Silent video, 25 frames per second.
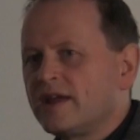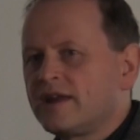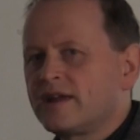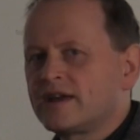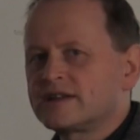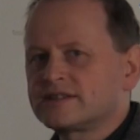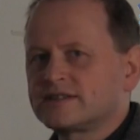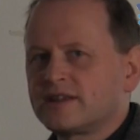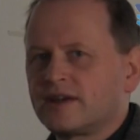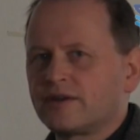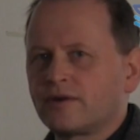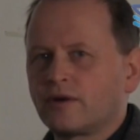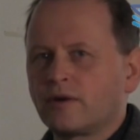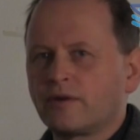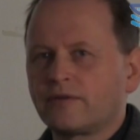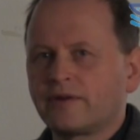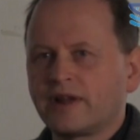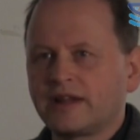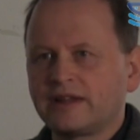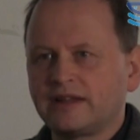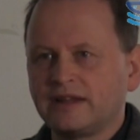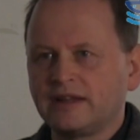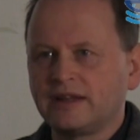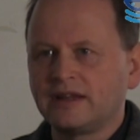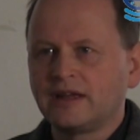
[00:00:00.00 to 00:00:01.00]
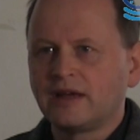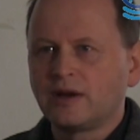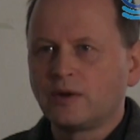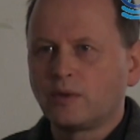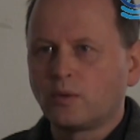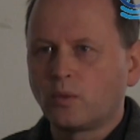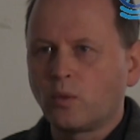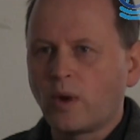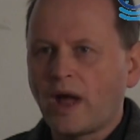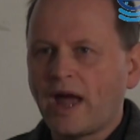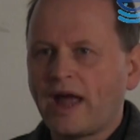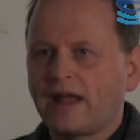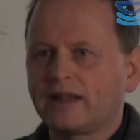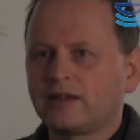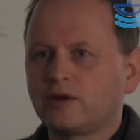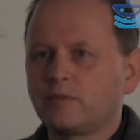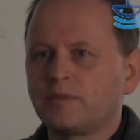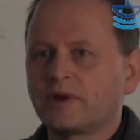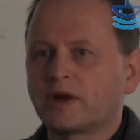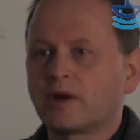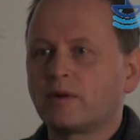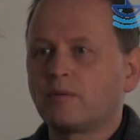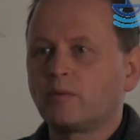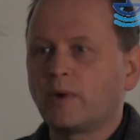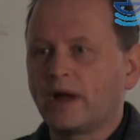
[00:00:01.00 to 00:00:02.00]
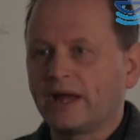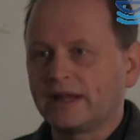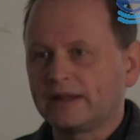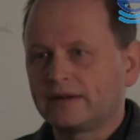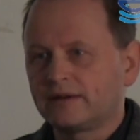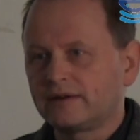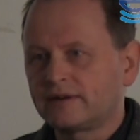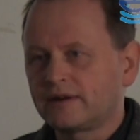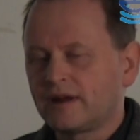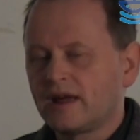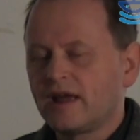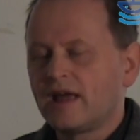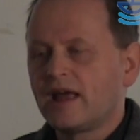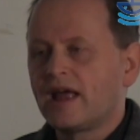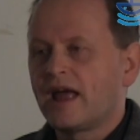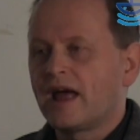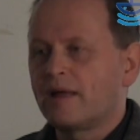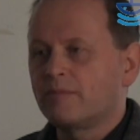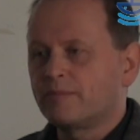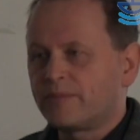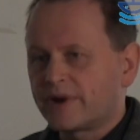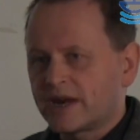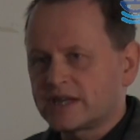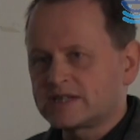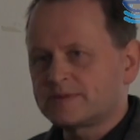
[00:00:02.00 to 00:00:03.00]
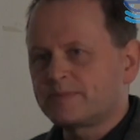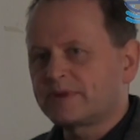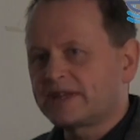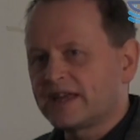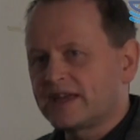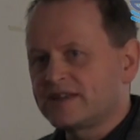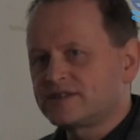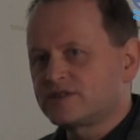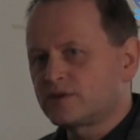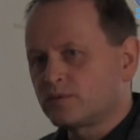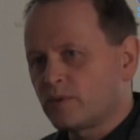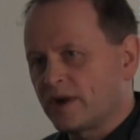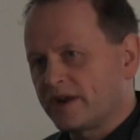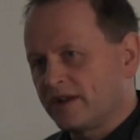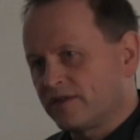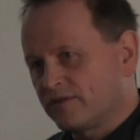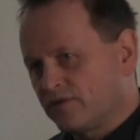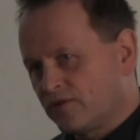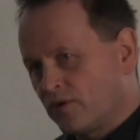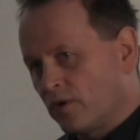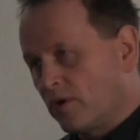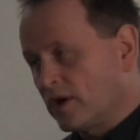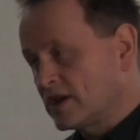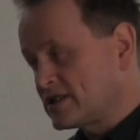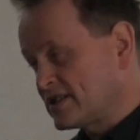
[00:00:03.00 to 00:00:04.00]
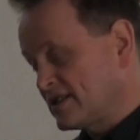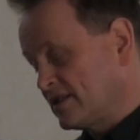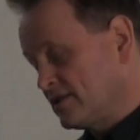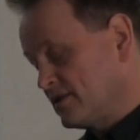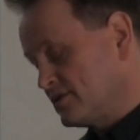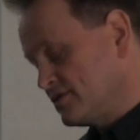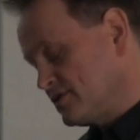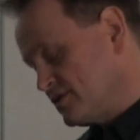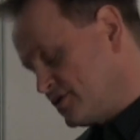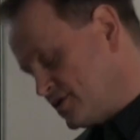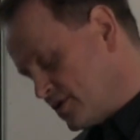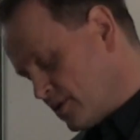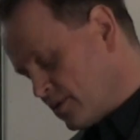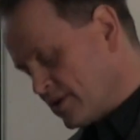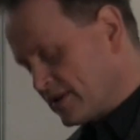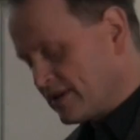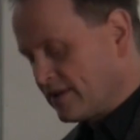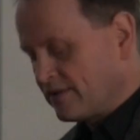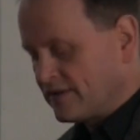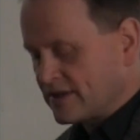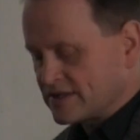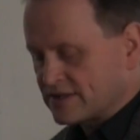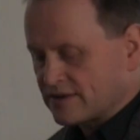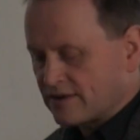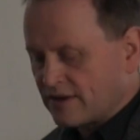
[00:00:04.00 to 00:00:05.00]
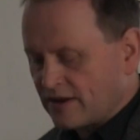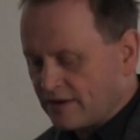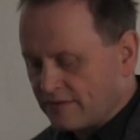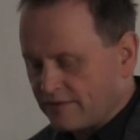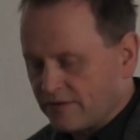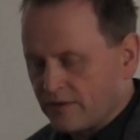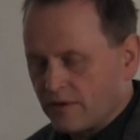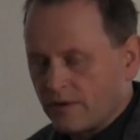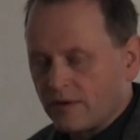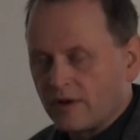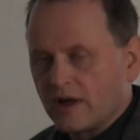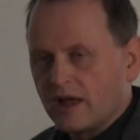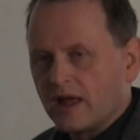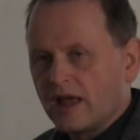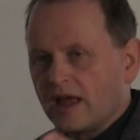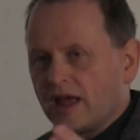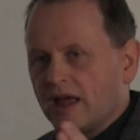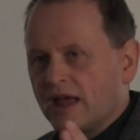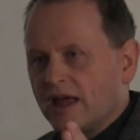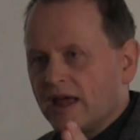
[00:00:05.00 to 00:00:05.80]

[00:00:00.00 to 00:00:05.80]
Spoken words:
areas that are already wet to become wetter, and precipitation, when it falls, it doesn't show it in this graph though,